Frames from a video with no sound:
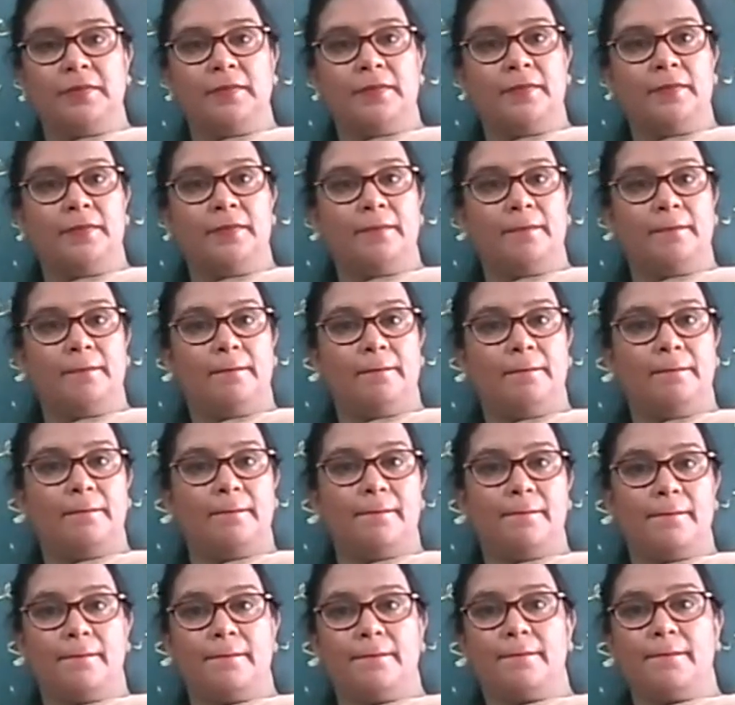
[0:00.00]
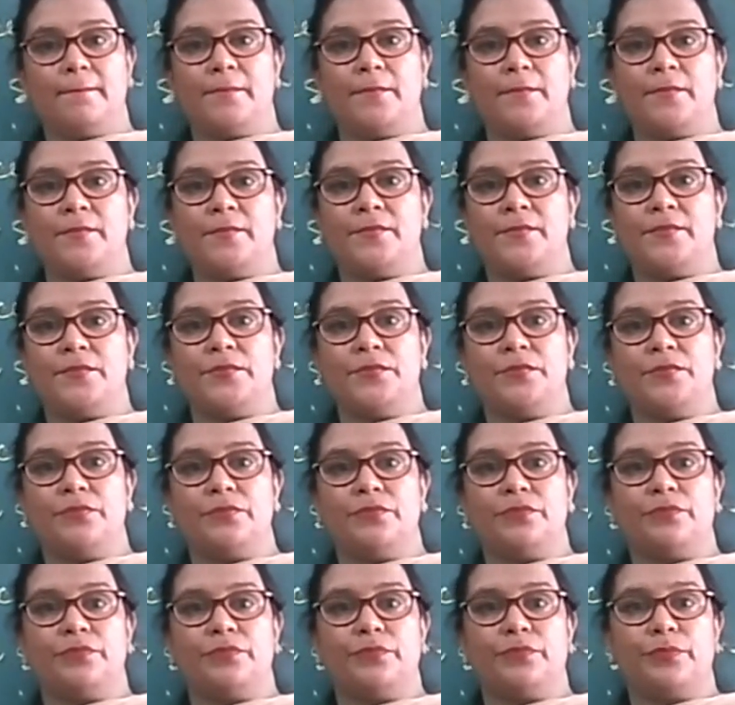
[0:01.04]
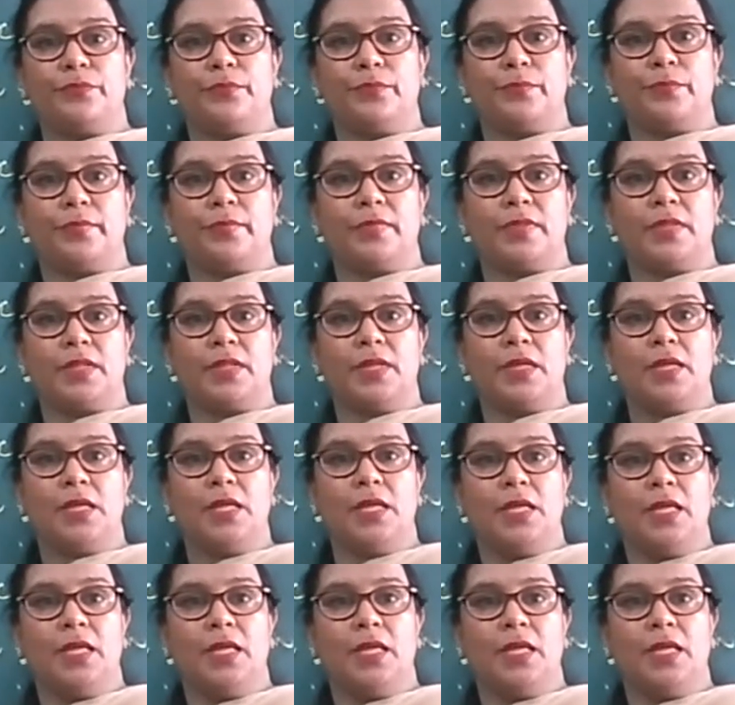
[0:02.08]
Nothing is said.